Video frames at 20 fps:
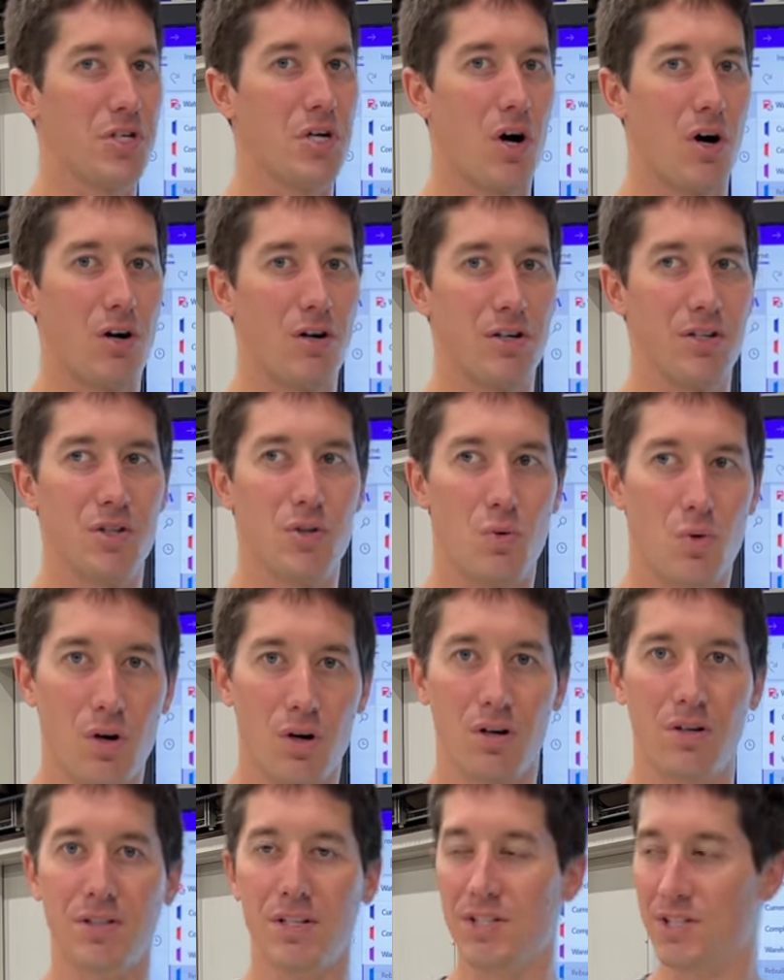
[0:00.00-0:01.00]
car in the
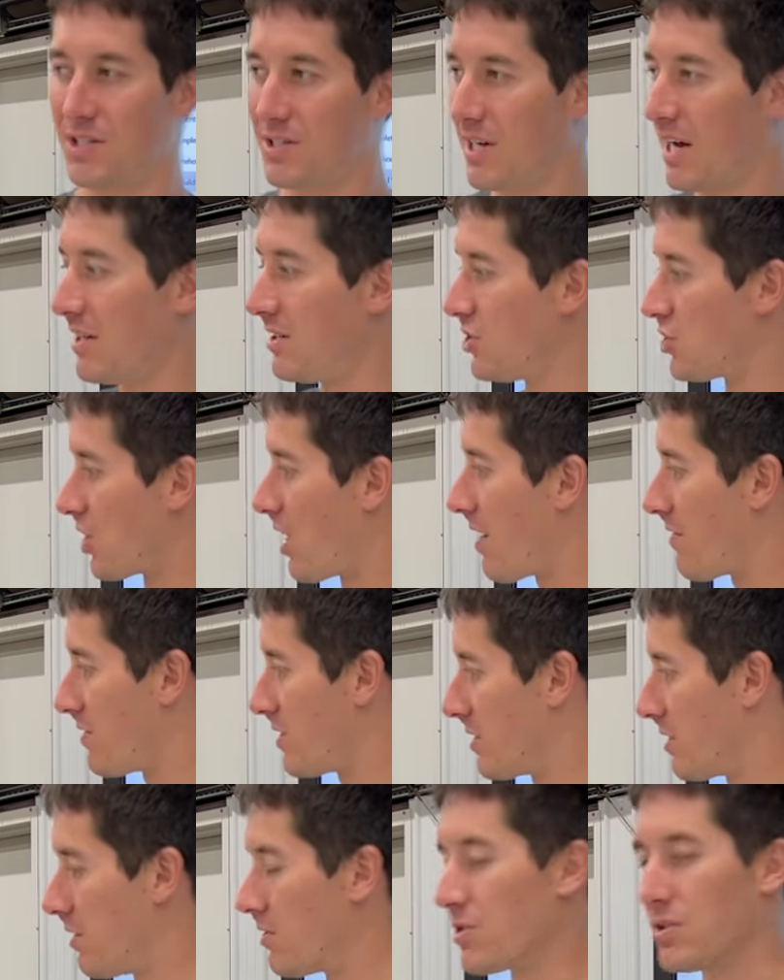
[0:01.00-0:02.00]
world is a daily driver
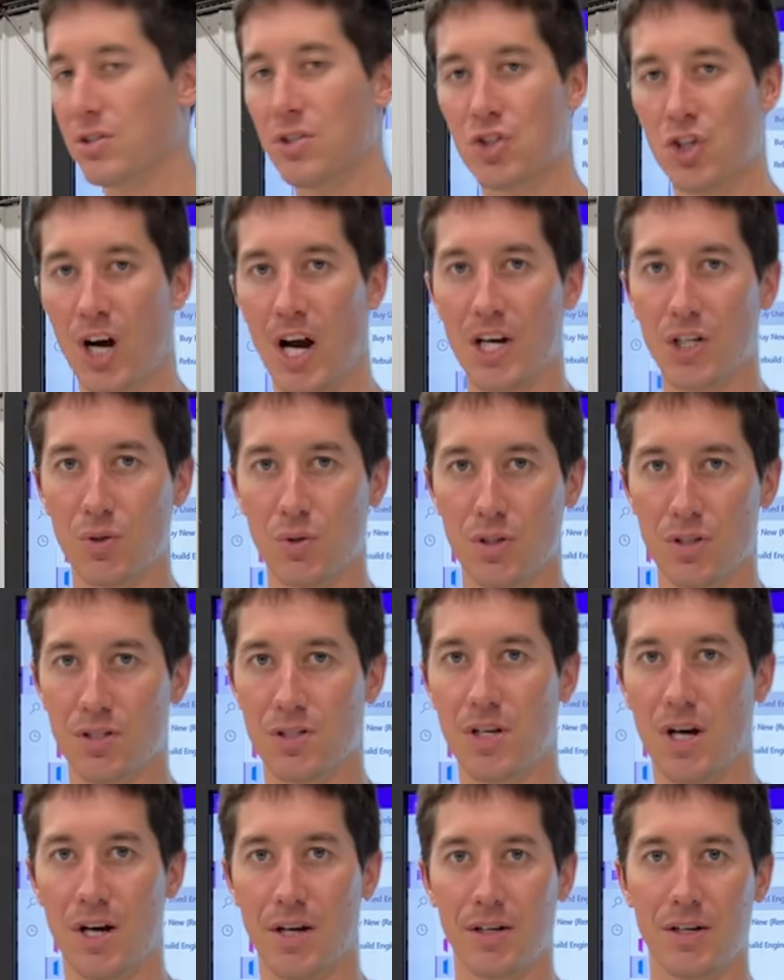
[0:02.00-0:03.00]
that goes in the trash when it's
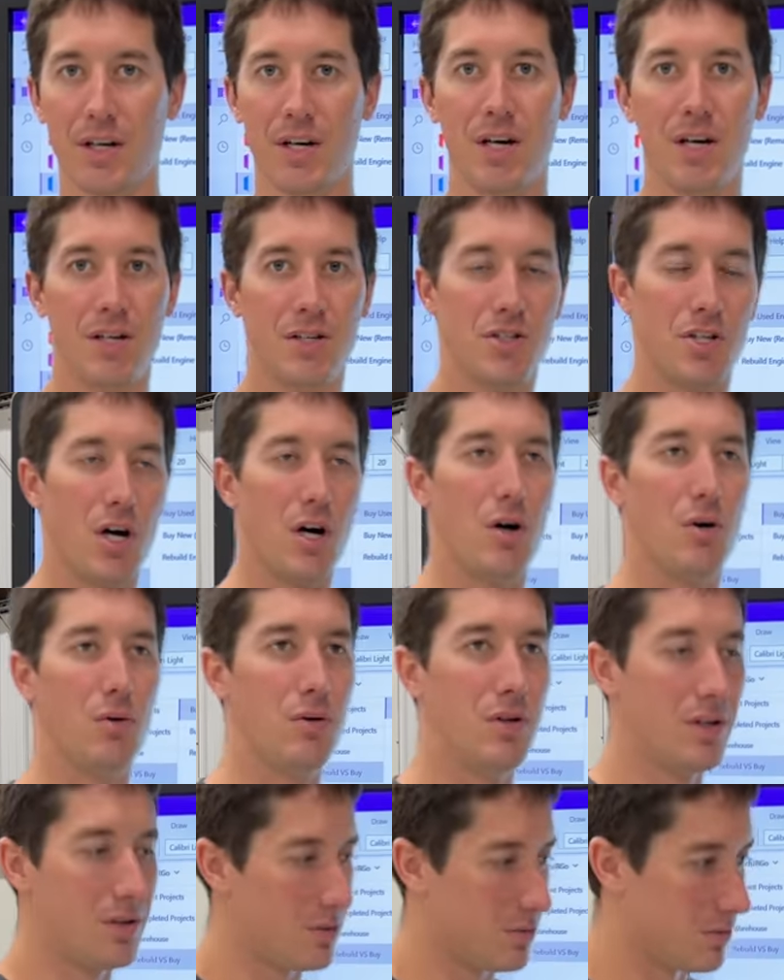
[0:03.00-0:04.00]
done. So
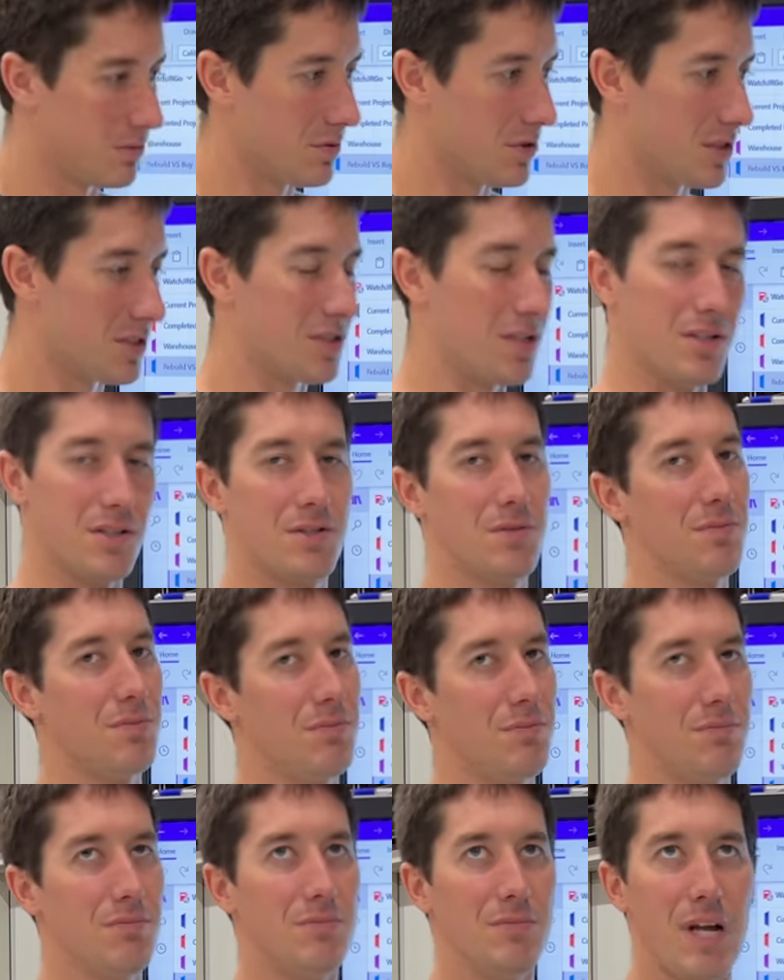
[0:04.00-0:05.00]
this is
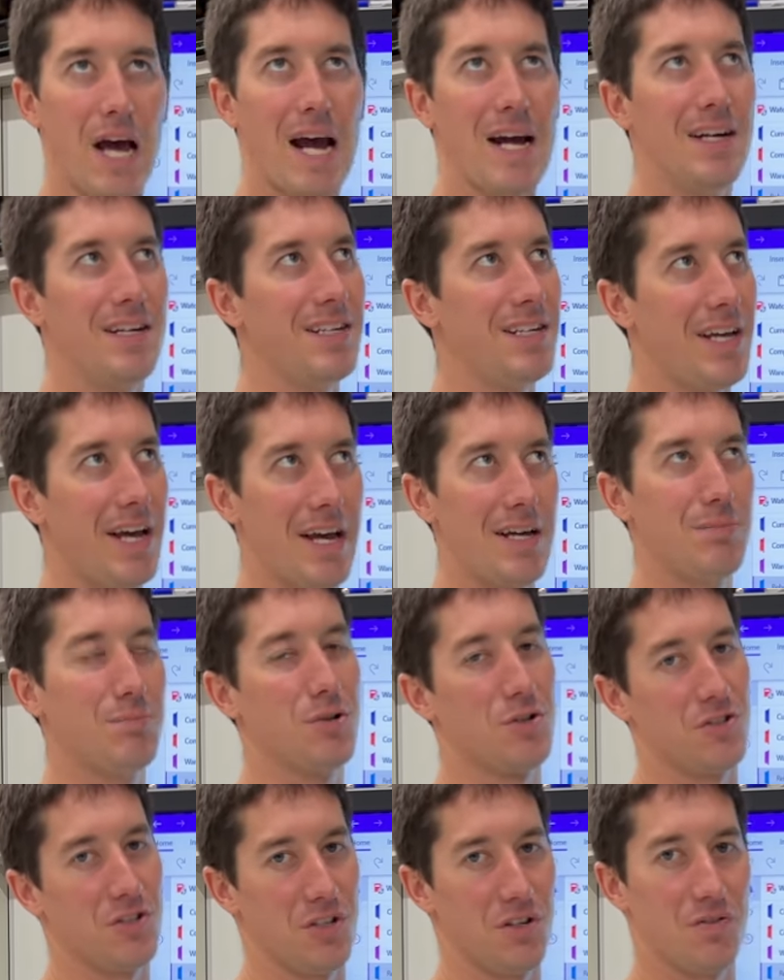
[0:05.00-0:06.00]

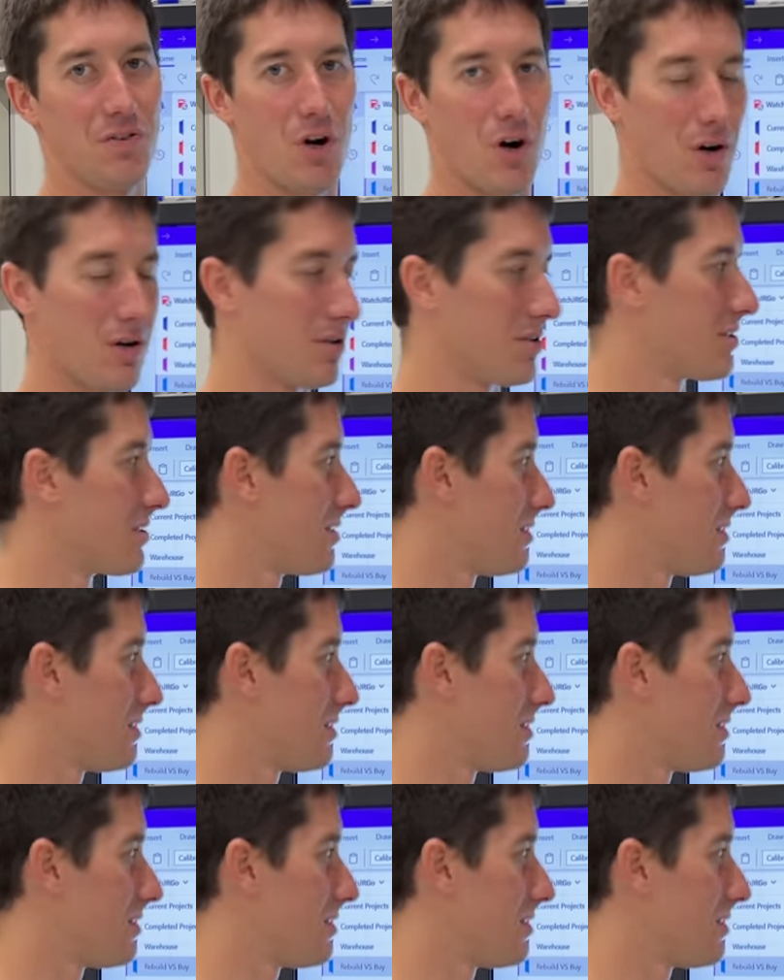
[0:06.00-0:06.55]
98% of cars